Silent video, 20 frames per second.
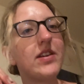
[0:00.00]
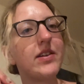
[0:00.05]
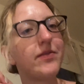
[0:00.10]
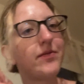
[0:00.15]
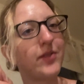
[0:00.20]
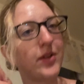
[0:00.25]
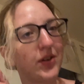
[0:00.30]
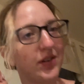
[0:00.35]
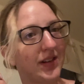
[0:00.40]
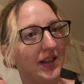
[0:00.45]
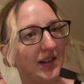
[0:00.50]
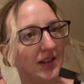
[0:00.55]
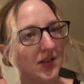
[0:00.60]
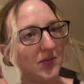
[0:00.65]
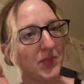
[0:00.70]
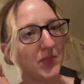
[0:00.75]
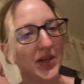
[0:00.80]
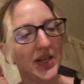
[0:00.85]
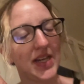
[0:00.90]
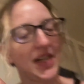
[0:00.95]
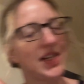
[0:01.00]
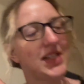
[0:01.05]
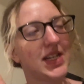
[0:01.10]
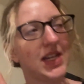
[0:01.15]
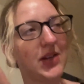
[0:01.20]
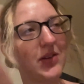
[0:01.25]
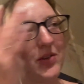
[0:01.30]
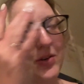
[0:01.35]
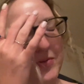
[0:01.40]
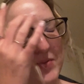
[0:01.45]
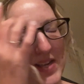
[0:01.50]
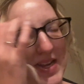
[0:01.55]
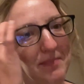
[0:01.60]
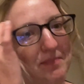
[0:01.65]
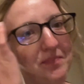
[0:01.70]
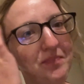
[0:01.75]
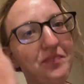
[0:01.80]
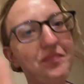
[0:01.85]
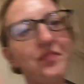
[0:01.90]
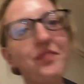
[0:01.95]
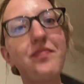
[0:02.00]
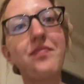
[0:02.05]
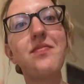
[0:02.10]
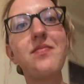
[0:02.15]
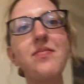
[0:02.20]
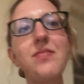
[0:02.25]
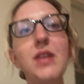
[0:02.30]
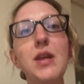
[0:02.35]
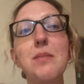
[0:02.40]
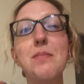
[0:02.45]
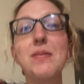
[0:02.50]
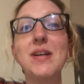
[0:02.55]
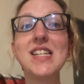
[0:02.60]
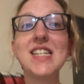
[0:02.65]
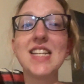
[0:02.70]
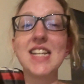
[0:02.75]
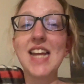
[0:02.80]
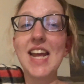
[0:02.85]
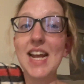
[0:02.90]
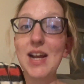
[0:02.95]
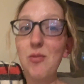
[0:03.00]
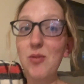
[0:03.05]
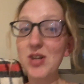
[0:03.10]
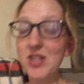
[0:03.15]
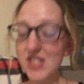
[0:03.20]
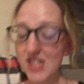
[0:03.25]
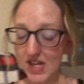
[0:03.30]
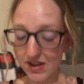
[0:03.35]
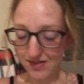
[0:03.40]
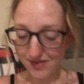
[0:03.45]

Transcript: at vlogging on Mondays. I don't know why. But today was